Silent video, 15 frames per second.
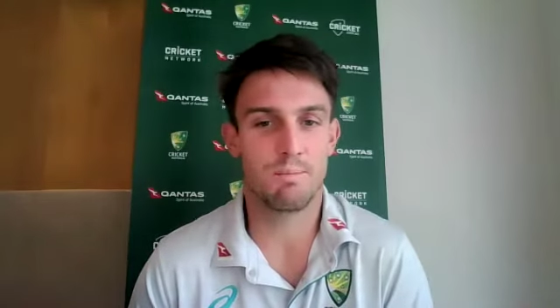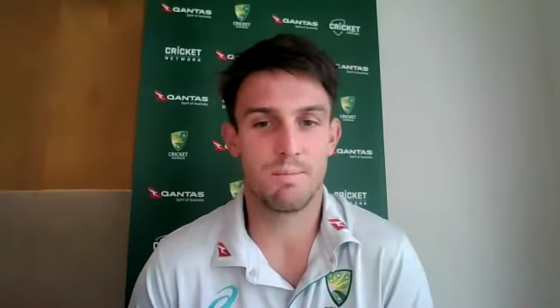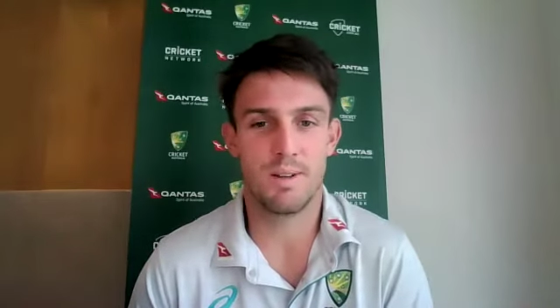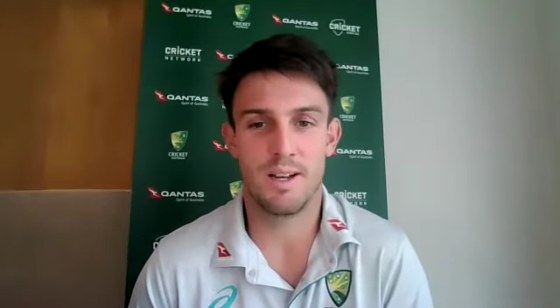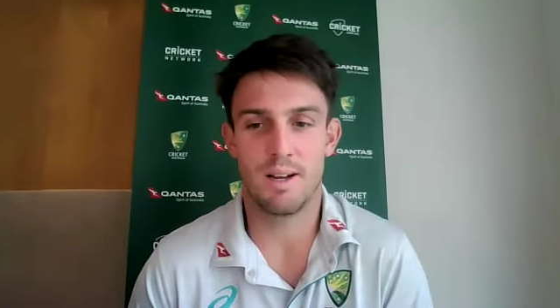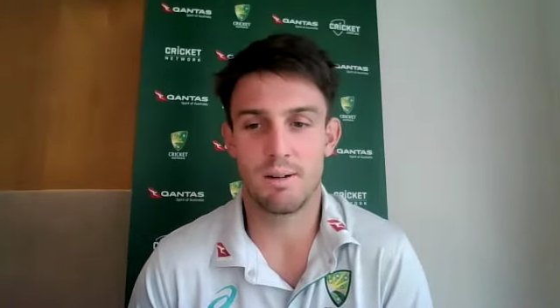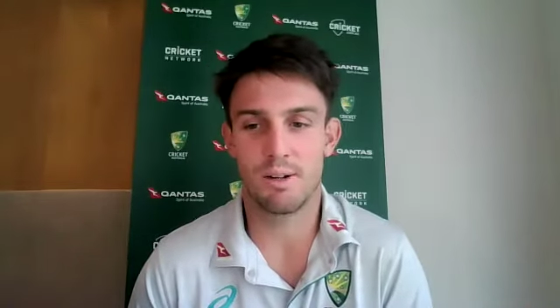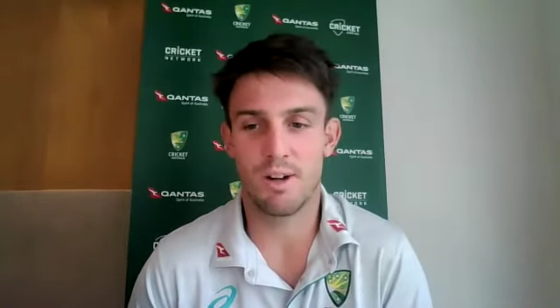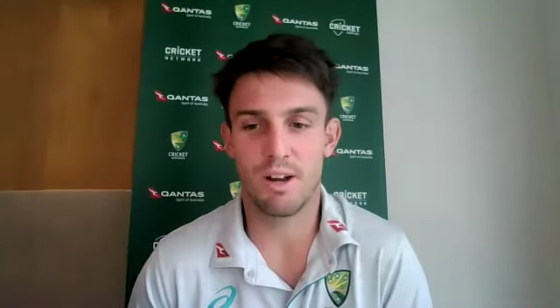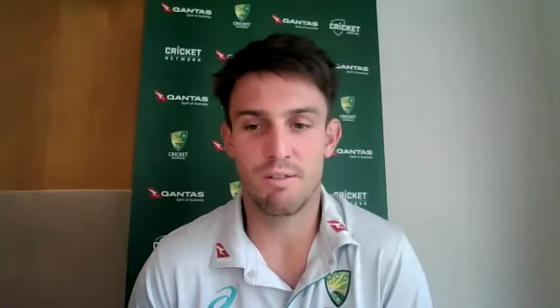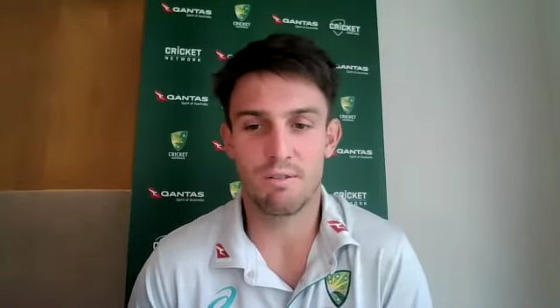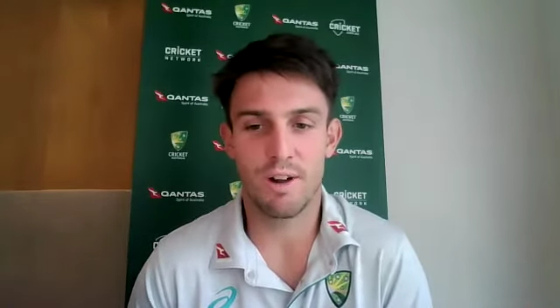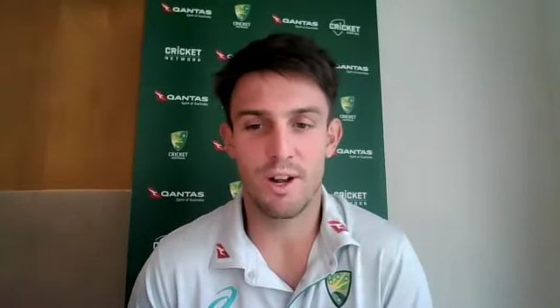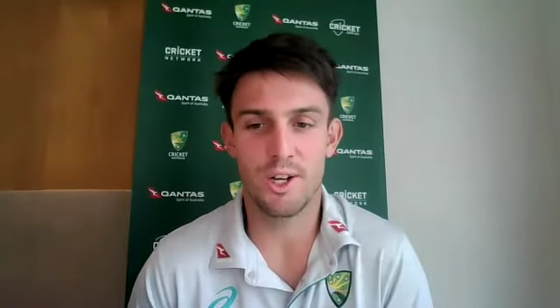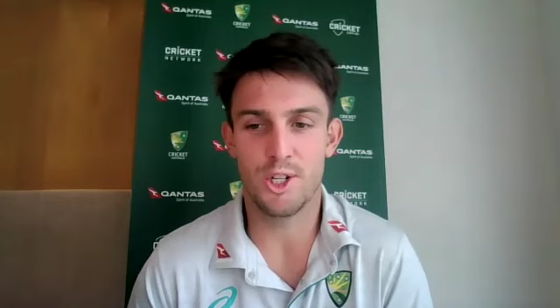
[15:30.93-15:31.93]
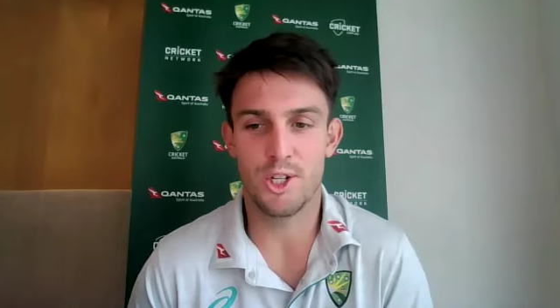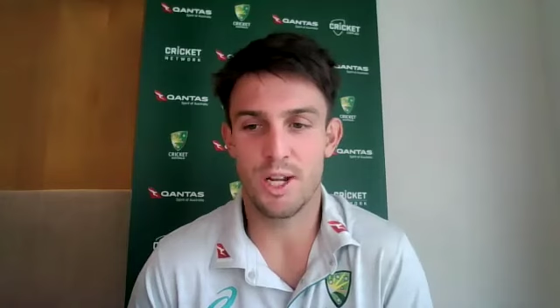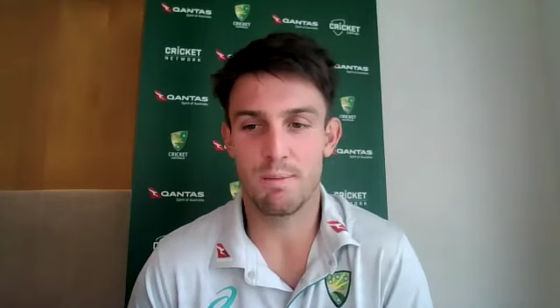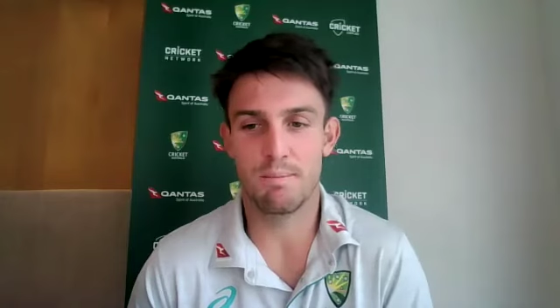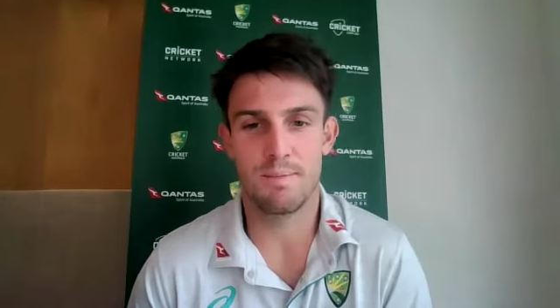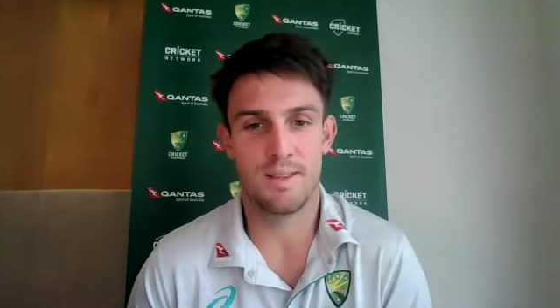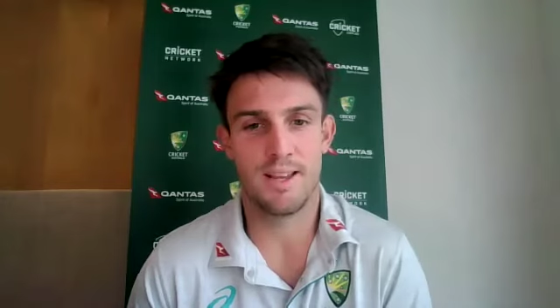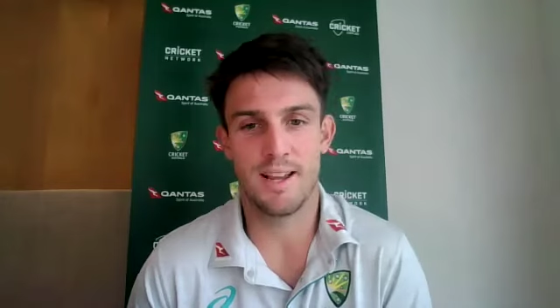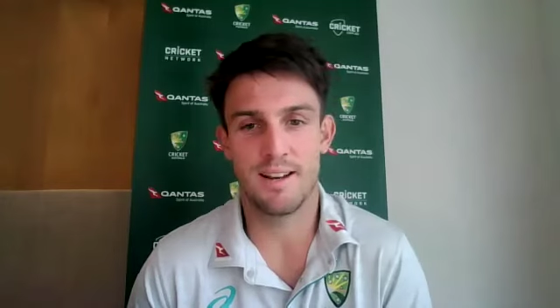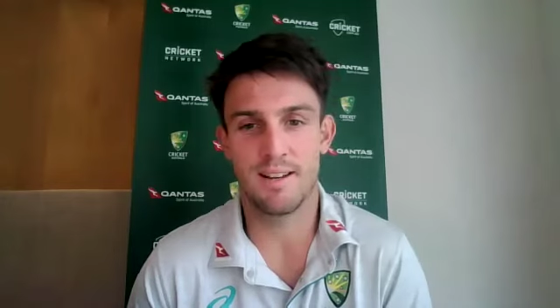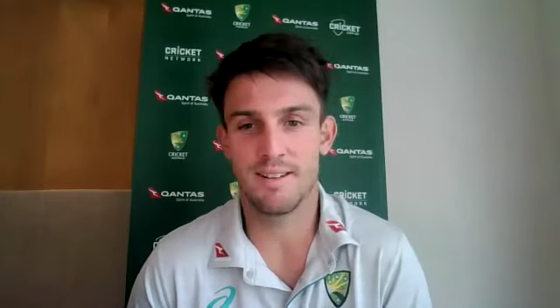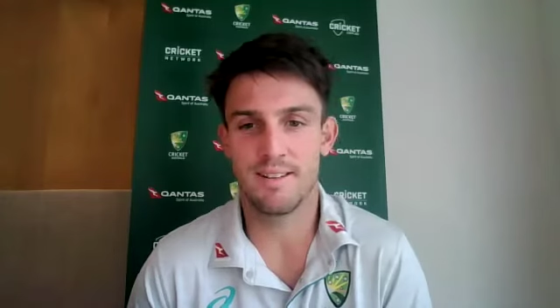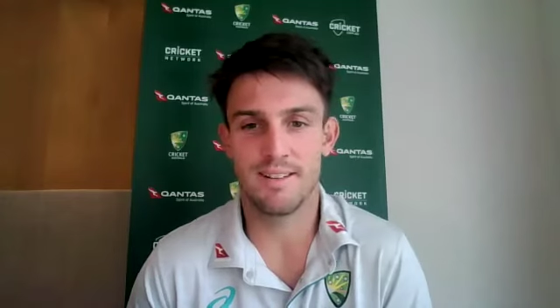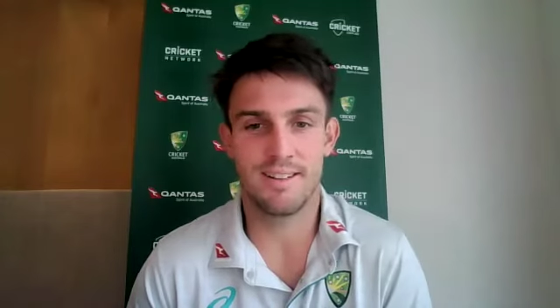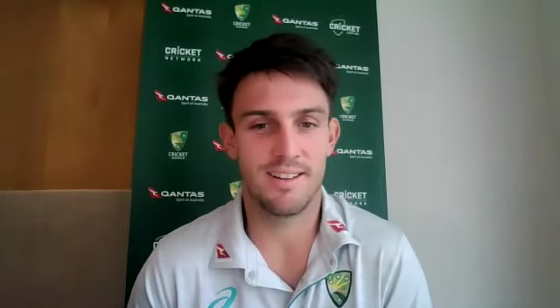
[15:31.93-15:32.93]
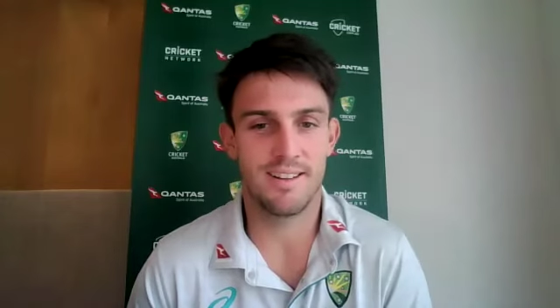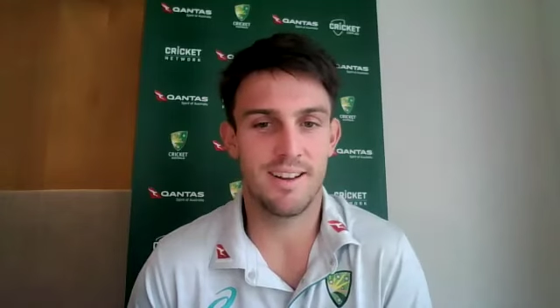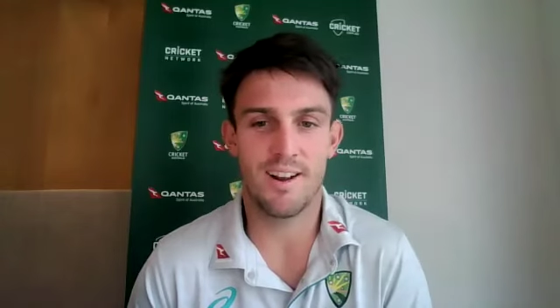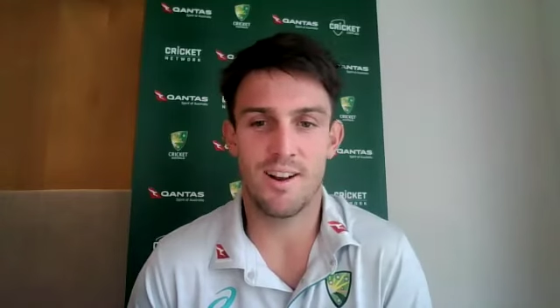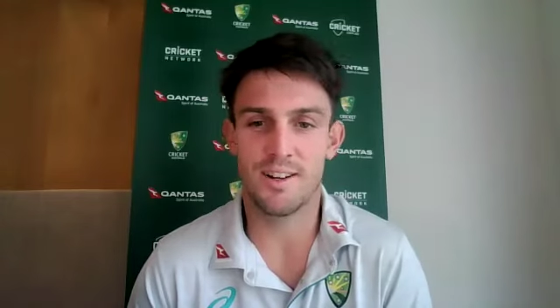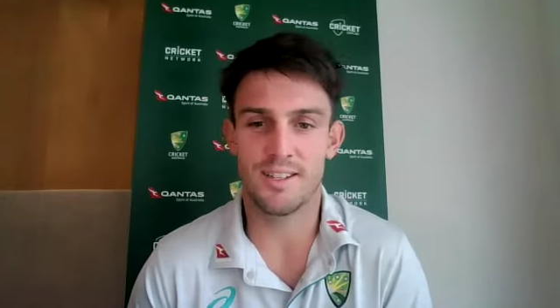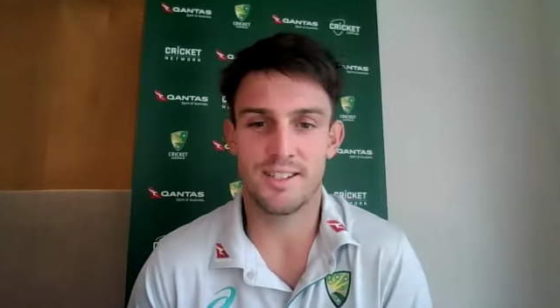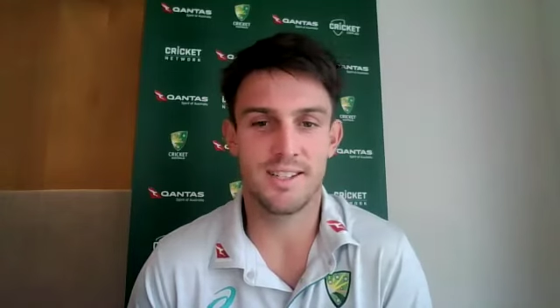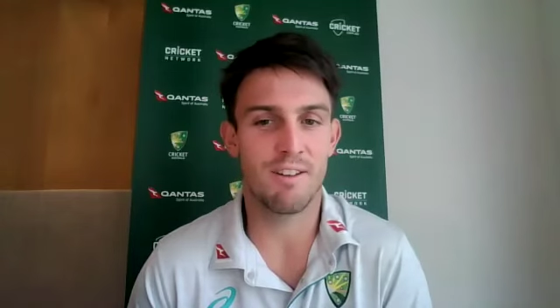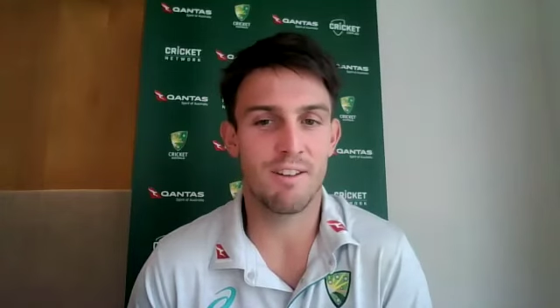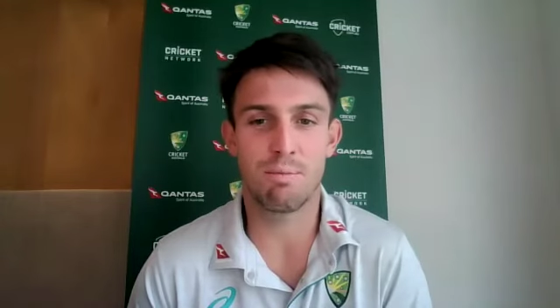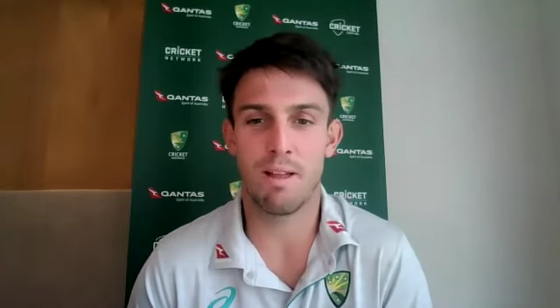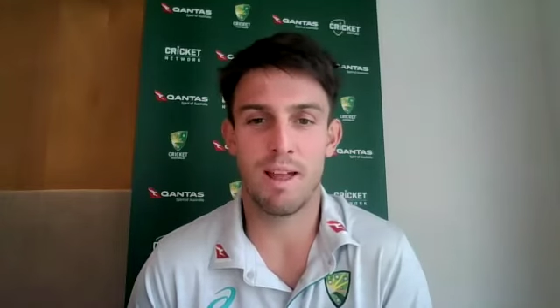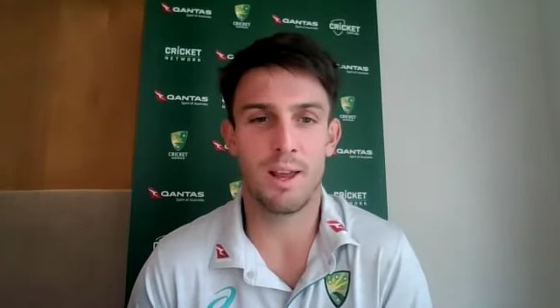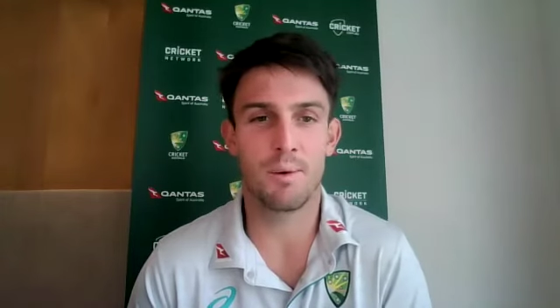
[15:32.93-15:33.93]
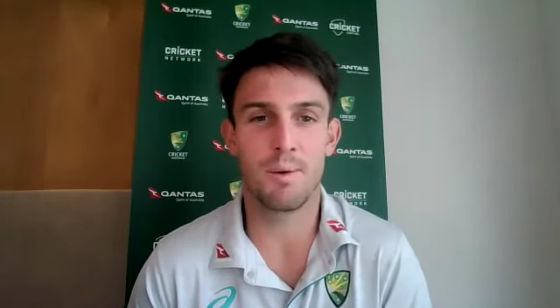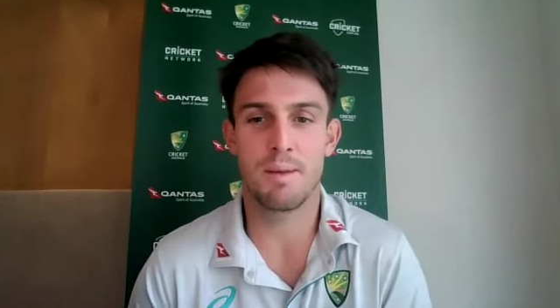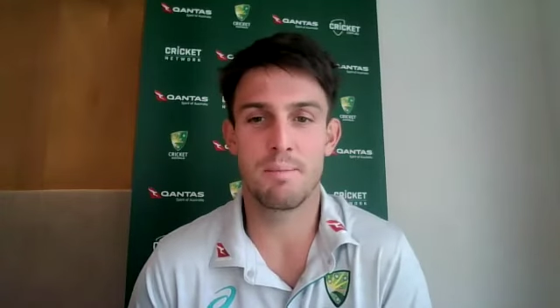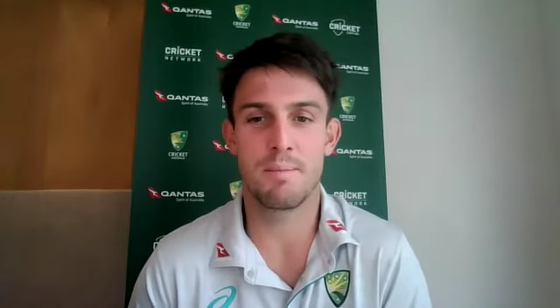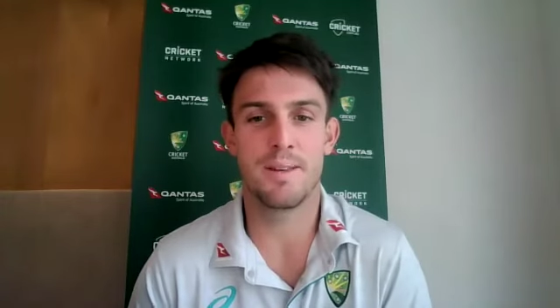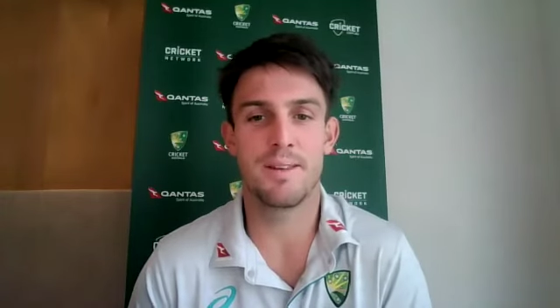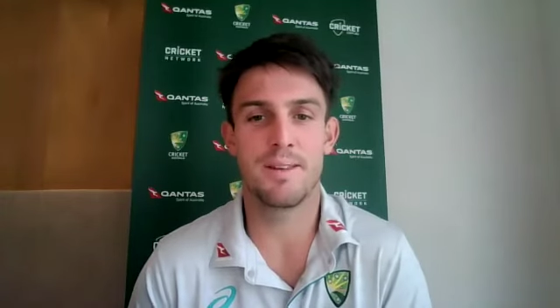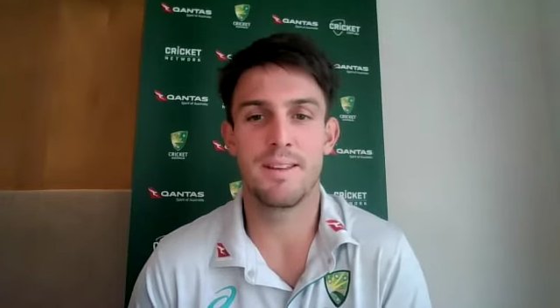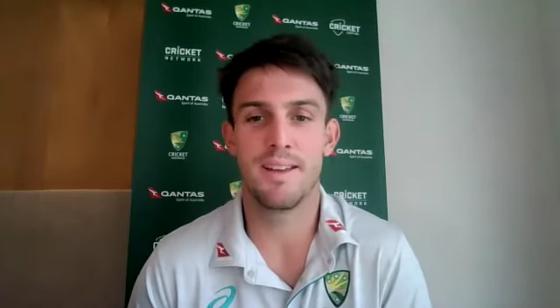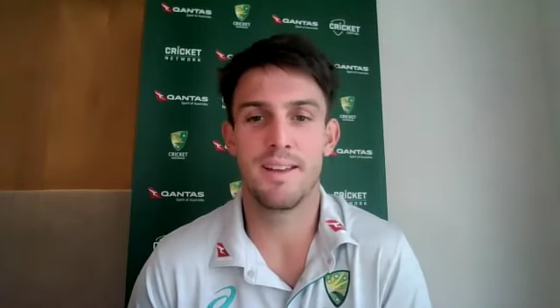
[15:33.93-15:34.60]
great friendship that I just love playing with him.